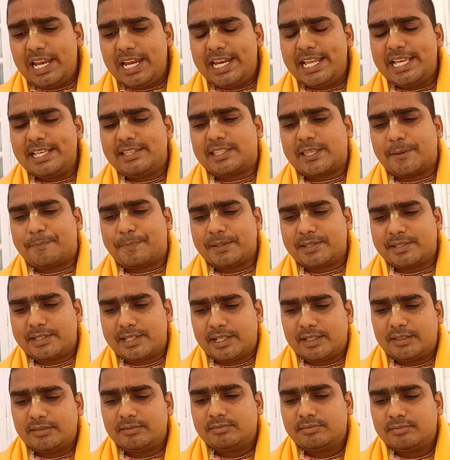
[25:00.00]
his tapasya.
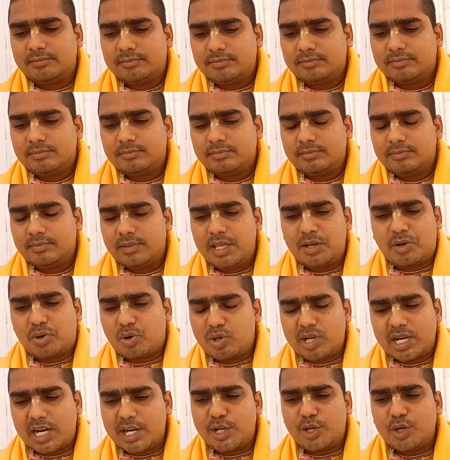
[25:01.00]
He
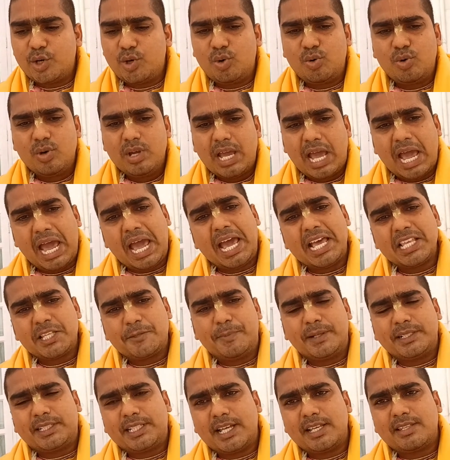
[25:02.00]
could not do as
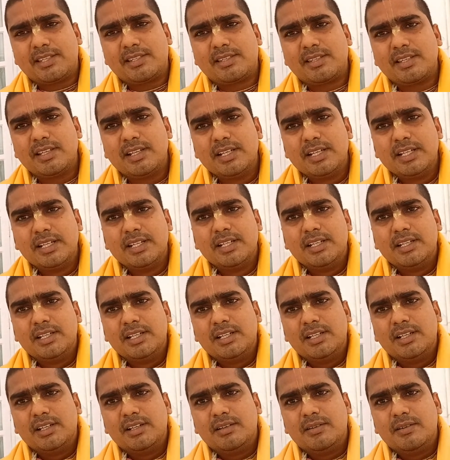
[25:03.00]
much as
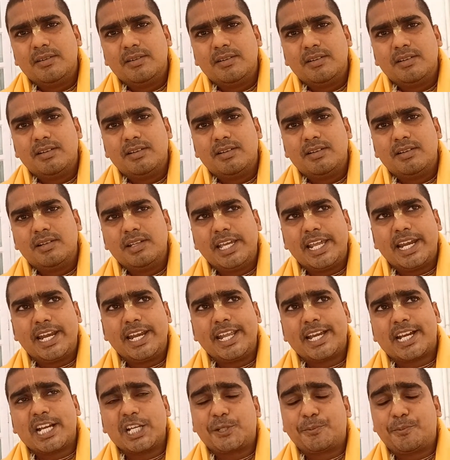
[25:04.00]

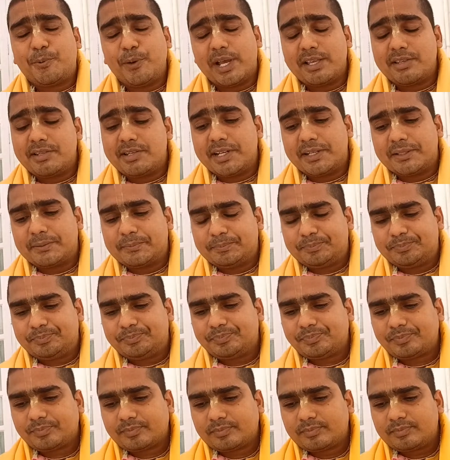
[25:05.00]
Hiranyakashipu has done.
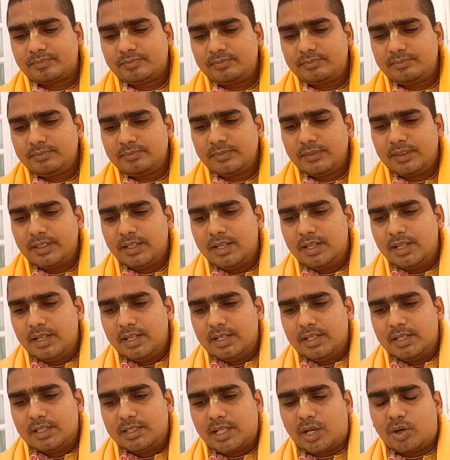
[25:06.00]

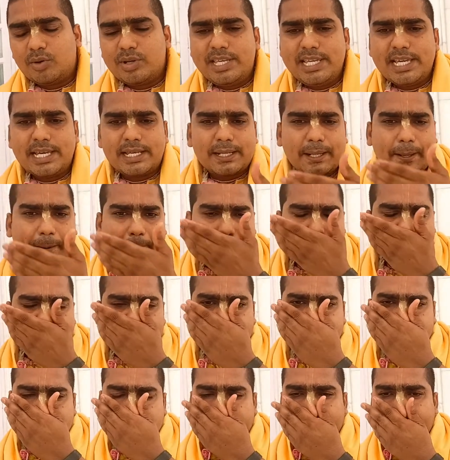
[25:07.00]
Now here,
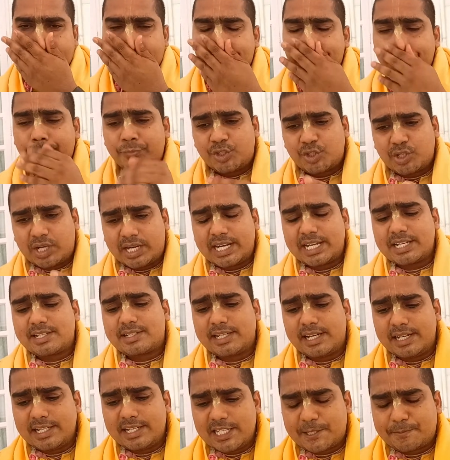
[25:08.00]
we should
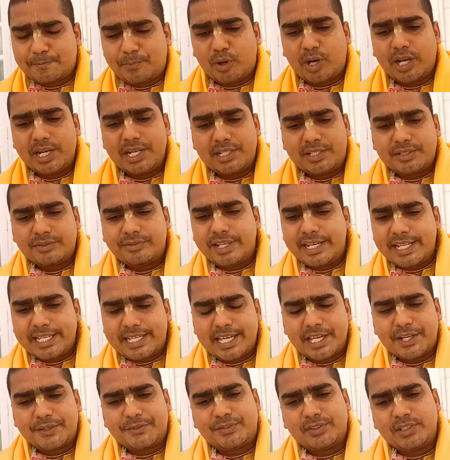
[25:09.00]
understand this point very
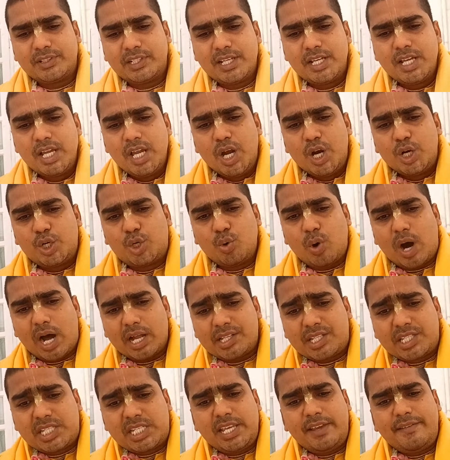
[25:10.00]
carefully. To
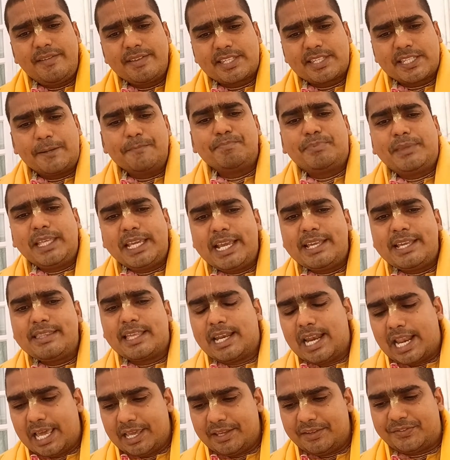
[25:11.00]
achieve something in the
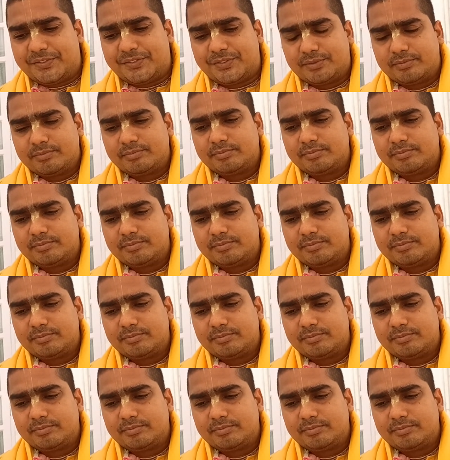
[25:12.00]
life,